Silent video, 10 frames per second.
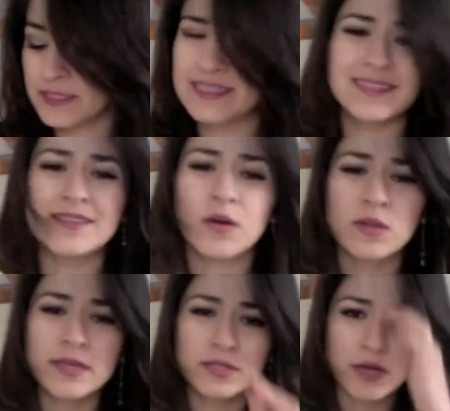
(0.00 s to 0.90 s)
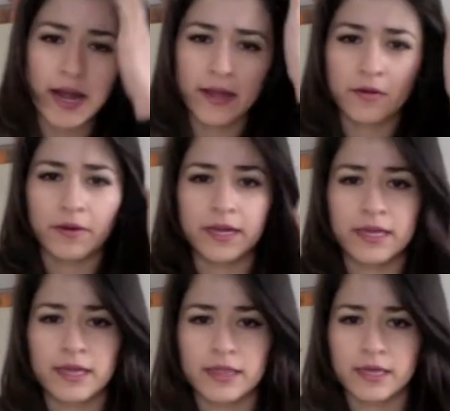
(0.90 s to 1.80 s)
This is the only dry
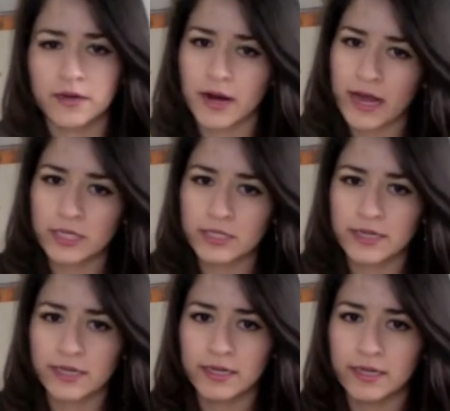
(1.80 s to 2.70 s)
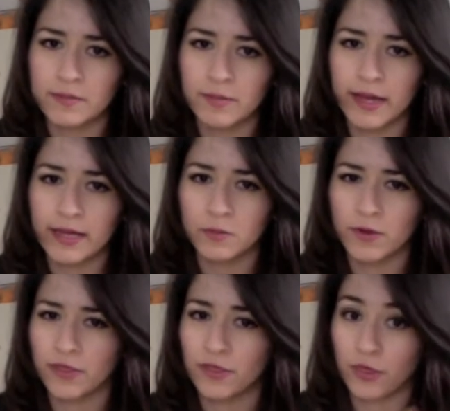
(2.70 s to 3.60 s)
ingredient that you're actually going to combine
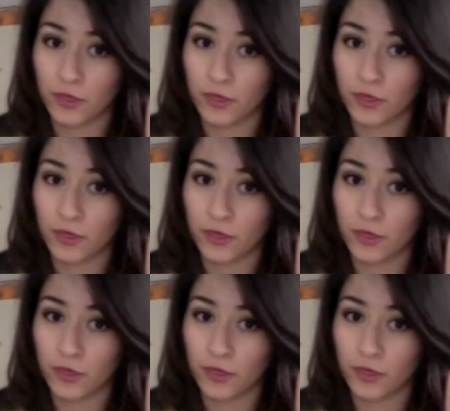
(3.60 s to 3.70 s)
with